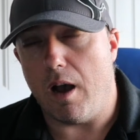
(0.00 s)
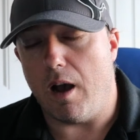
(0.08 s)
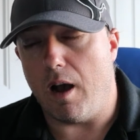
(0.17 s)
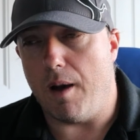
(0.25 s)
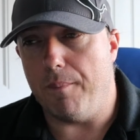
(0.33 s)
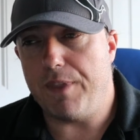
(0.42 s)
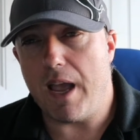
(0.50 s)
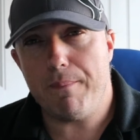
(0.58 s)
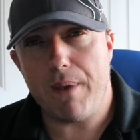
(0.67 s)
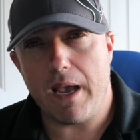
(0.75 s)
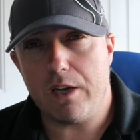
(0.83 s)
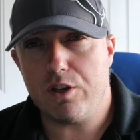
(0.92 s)
Um,
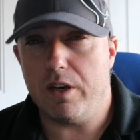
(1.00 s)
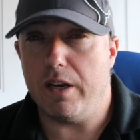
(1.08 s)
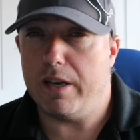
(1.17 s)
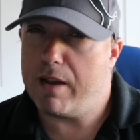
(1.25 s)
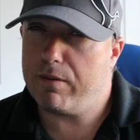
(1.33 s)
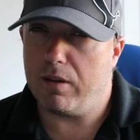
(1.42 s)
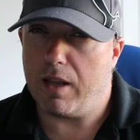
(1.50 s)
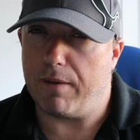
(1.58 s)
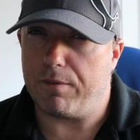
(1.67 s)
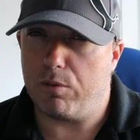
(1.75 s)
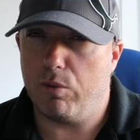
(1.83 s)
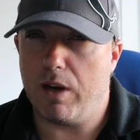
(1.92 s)
that passion never
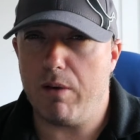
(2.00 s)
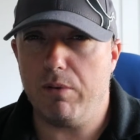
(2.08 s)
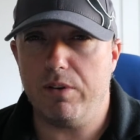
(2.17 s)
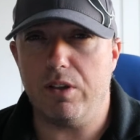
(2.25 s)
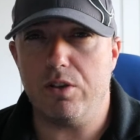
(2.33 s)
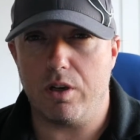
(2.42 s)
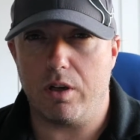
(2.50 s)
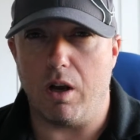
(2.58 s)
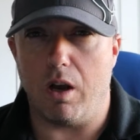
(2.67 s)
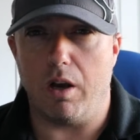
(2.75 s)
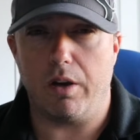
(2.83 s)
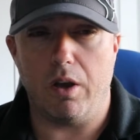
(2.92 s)
left. When I was in
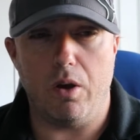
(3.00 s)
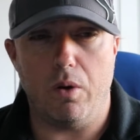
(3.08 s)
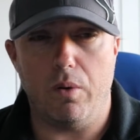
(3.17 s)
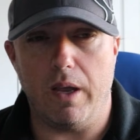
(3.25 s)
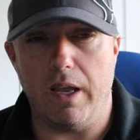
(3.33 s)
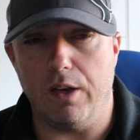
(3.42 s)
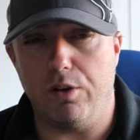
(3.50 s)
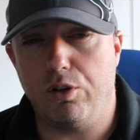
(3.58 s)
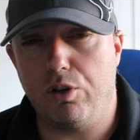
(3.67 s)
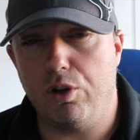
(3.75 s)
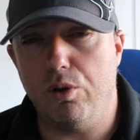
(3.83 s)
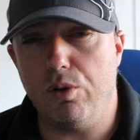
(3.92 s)
Chicago in
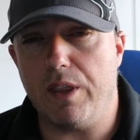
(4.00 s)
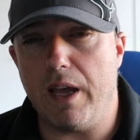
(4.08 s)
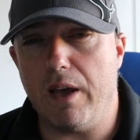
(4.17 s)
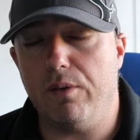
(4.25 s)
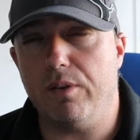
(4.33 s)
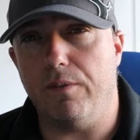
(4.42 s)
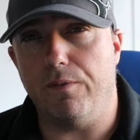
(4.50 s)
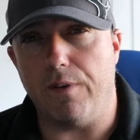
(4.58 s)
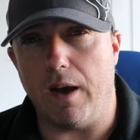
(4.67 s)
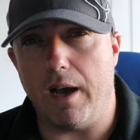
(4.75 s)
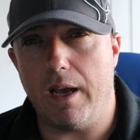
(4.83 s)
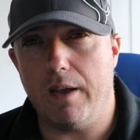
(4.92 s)
two thousand
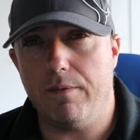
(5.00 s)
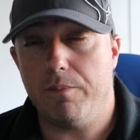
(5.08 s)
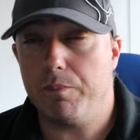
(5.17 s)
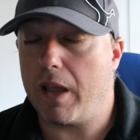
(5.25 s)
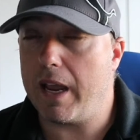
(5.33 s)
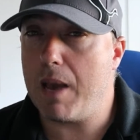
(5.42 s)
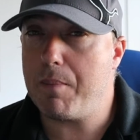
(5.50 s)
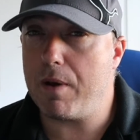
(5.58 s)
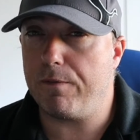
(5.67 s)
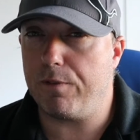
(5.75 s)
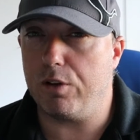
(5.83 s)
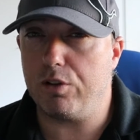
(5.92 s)
five, I had
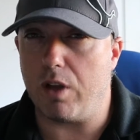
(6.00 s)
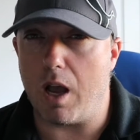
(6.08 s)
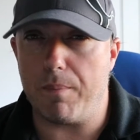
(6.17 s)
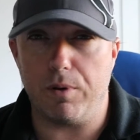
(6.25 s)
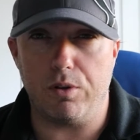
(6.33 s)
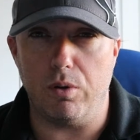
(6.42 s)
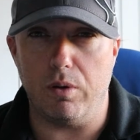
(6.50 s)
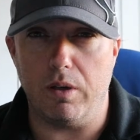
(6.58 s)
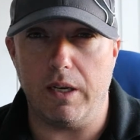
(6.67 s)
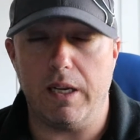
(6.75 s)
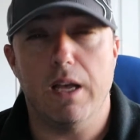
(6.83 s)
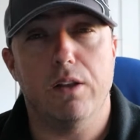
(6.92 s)
my first
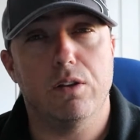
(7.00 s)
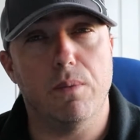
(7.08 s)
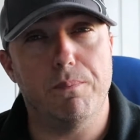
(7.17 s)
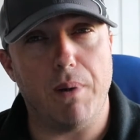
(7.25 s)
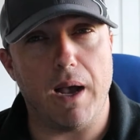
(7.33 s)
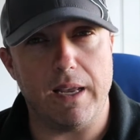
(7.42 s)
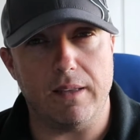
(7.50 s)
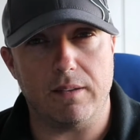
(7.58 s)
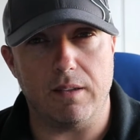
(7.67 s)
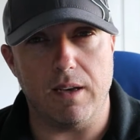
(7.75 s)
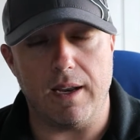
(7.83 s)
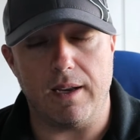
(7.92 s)
opportunity to buy a
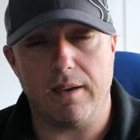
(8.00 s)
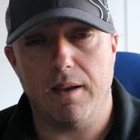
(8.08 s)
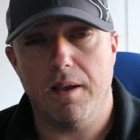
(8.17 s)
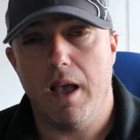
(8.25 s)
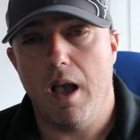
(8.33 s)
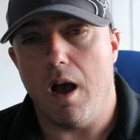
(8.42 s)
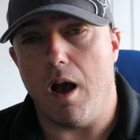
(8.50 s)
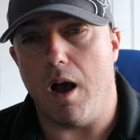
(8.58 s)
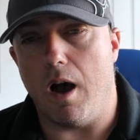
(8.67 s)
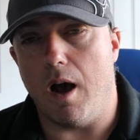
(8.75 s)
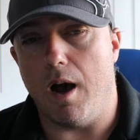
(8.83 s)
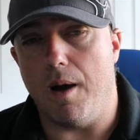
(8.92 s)
snake.
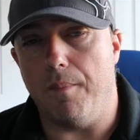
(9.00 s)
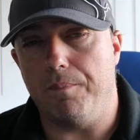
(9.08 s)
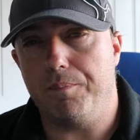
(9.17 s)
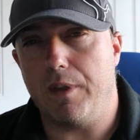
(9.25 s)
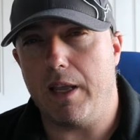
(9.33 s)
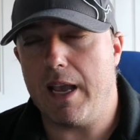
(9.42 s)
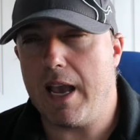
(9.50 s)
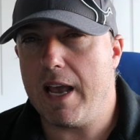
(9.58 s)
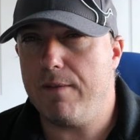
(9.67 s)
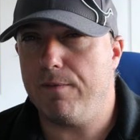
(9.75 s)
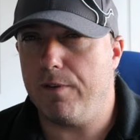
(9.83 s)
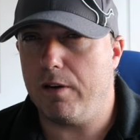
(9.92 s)
Um, it
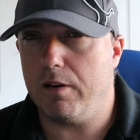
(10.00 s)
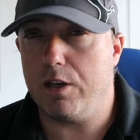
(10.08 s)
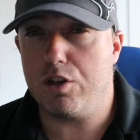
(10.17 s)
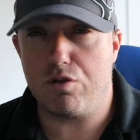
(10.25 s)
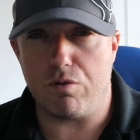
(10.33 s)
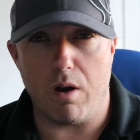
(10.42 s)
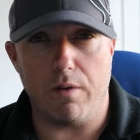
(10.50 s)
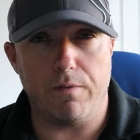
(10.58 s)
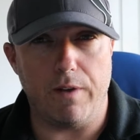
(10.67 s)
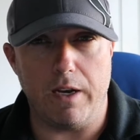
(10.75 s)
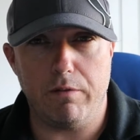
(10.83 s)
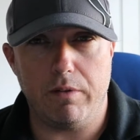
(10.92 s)
had a very strong
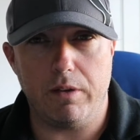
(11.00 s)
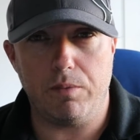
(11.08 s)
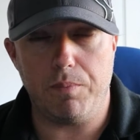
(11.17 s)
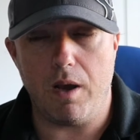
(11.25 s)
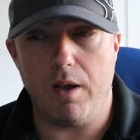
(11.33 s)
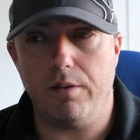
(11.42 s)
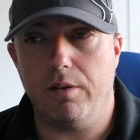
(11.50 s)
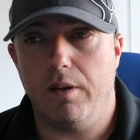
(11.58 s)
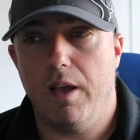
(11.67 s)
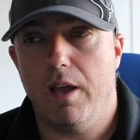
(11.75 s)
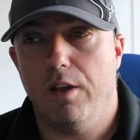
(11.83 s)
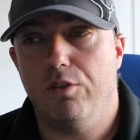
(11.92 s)
feeding response,
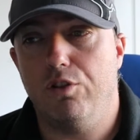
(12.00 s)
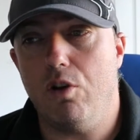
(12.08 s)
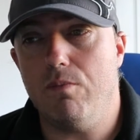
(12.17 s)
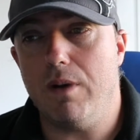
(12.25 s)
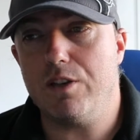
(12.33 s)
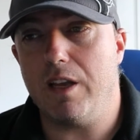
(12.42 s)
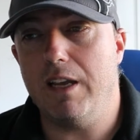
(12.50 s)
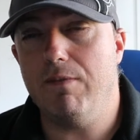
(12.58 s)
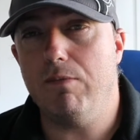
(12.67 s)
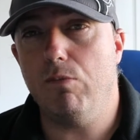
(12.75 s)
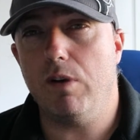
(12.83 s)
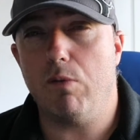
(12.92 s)
so much that
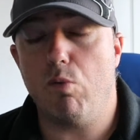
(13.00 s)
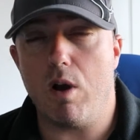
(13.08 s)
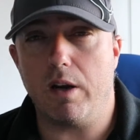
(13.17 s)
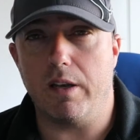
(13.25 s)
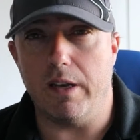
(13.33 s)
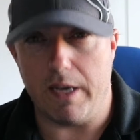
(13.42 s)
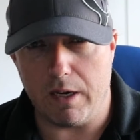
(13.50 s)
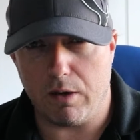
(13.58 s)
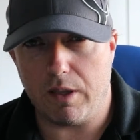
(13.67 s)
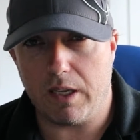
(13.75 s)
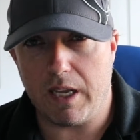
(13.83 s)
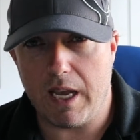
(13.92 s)
even when I walked
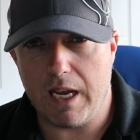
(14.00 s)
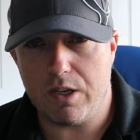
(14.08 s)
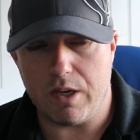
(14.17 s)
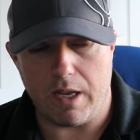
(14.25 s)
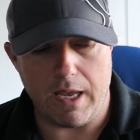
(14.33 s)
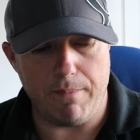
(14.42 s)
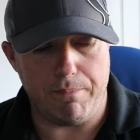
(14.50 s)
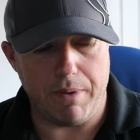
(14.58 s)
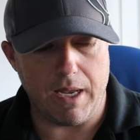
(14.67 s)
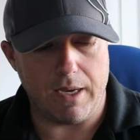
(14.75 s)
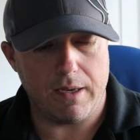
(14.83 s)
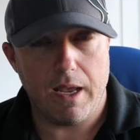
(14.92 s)
near the cage, it
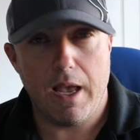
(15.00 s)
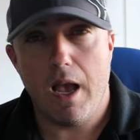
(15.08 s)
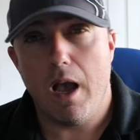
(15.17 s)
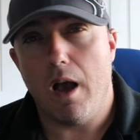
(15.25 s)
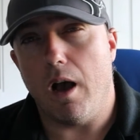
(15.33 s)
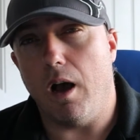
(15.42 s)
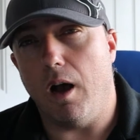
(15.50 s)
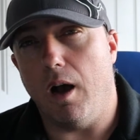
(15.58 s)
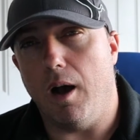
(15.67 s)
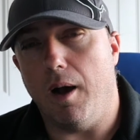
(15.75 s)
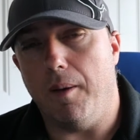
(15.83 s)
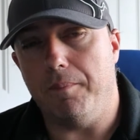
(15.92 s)
bit.
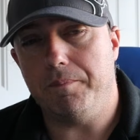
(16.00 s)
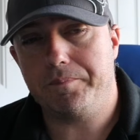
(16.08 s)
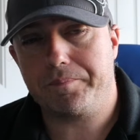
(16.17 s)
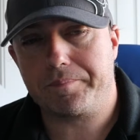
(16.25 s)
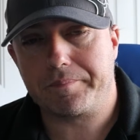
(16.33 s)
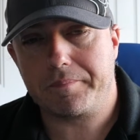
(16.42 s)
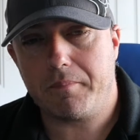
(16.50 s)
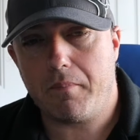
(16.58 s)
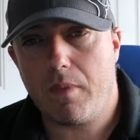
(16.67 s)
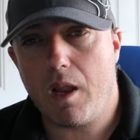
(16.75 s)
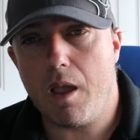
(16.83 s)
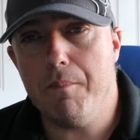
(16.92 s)
Um,
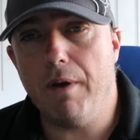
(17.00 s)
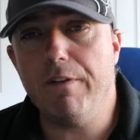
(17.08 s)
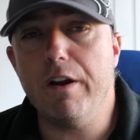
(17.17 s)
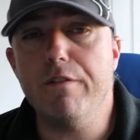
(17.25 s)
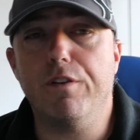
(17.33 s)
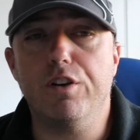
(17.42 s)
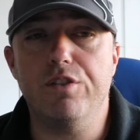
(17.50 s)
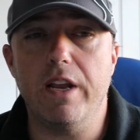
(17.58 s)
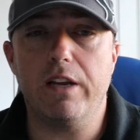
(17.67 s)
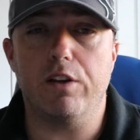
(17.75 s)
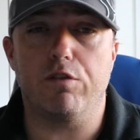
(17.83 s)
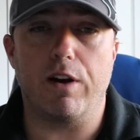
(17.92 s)
my very first
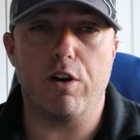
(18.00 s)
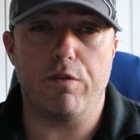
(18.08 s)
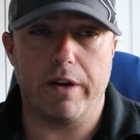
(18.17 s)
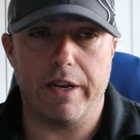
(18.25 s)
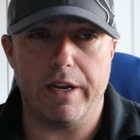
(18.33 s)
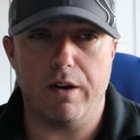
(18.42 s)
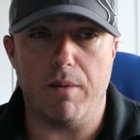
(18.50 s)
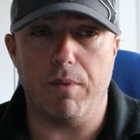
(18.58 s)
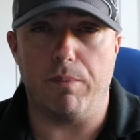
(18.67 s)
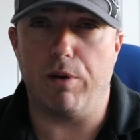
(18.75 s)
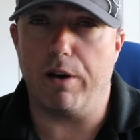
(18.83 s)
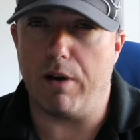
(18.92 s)
snake is right over here. I'm
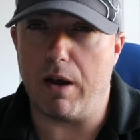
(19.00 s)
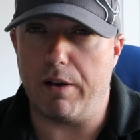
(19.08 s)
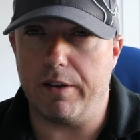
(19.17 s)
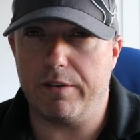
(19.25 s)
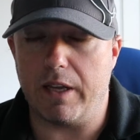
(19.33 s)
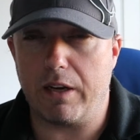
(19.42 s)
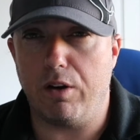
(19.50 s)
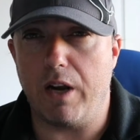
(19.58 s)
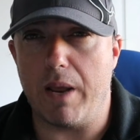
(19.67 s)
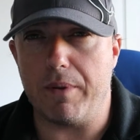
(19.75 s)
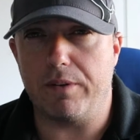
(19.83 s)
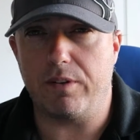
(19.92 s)
gonna bring her out in a second. Her
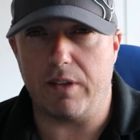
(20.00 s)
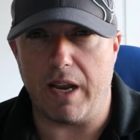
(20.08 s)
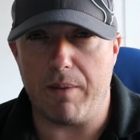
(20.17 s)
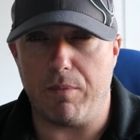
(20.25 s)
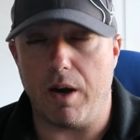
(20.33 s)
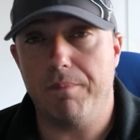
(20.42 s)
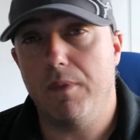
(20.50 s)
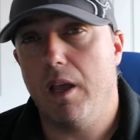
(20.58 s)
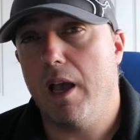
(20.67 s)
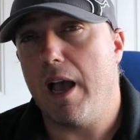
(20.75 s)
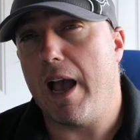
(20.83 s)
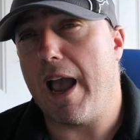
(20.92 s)
name is Samra.
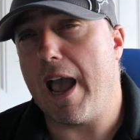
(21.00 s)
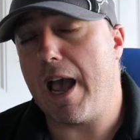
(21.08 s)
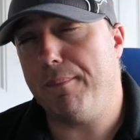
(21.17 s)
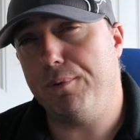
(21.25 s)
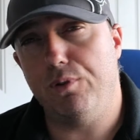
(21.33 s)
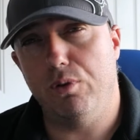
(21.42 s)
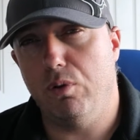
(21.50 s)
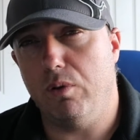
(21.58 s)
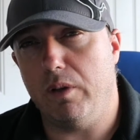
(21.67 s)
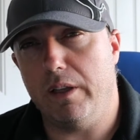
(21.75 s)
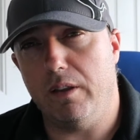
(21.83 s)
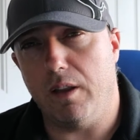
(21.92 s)
I
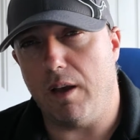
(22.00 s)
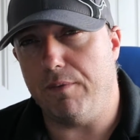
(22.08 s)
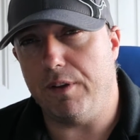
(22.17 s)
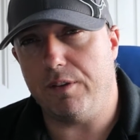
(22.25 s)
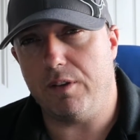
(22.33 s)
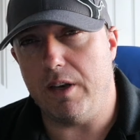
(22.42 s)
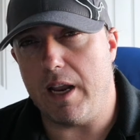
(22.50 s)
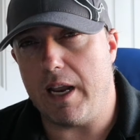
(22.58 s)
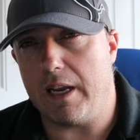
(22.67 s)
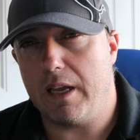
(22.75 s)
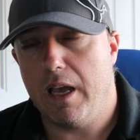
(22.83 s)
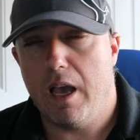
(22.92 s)
absolutely love this
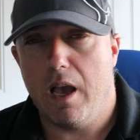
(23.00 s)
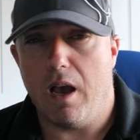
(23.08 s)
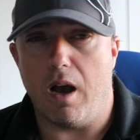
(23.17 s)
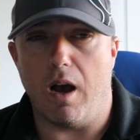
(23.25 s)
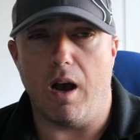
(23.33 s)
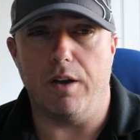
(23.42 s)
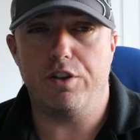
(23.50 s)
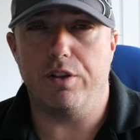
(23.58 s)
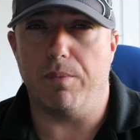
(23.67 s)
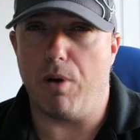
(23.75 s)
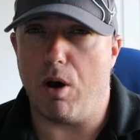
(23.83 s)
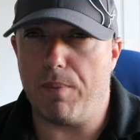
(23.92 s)
snake. Uh,
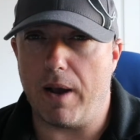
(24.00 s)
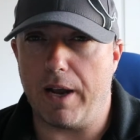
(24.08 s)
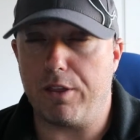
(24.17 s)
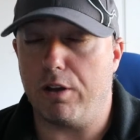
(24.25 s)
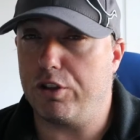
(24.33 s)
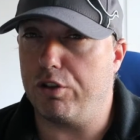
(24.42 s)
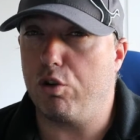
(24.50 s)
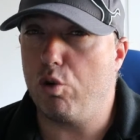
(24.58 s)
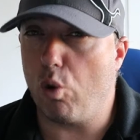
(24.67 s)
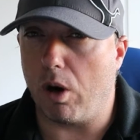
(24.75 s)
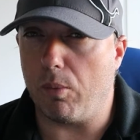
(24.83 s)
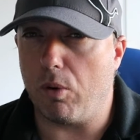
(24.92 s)
she's a ball python, she's a
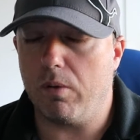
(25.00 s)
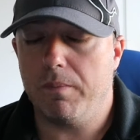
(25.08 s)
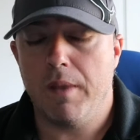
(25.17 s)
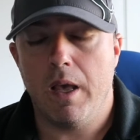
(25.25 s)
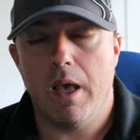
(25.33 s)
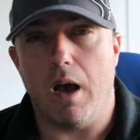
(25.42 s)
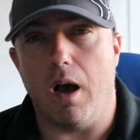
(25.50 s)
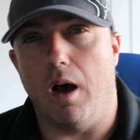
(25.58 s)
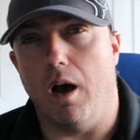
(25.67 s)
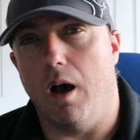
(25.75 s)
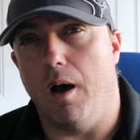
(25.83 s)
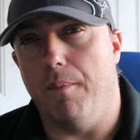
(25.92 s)
normal,
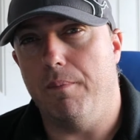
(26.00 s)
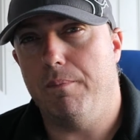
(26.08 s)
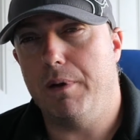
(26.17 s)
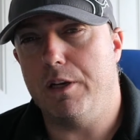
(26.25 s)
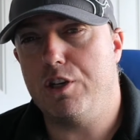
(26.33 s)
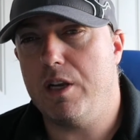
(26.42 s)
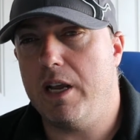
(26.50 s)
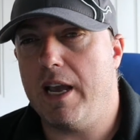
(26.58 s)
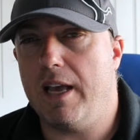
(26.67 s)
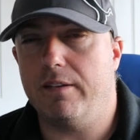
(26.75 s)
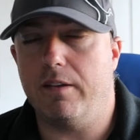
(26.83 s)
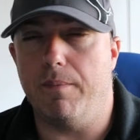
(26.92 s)
um, but she
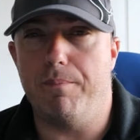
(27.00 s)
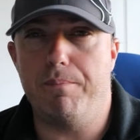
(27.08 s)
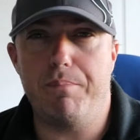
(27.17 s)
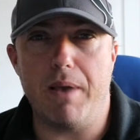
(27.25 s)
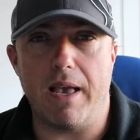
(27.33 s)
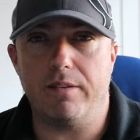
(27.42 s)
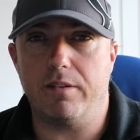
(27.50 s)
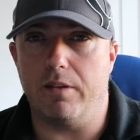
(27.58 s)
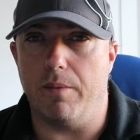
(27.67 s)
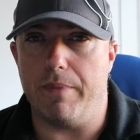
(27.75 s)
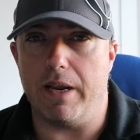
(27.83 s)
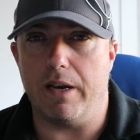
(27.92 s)
has the best
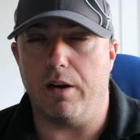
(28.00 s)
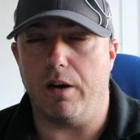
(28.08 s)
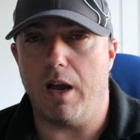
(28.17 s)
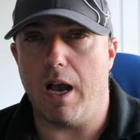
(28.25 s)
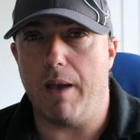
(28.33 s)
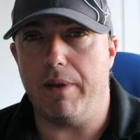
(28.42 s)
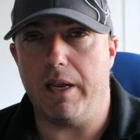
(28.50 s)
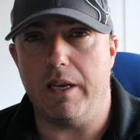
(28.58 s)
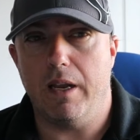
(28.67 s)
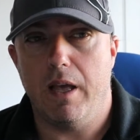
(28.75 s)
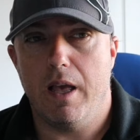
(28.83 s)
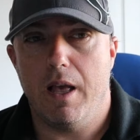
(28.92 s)
demeanor. I
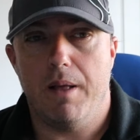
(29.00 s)
mean,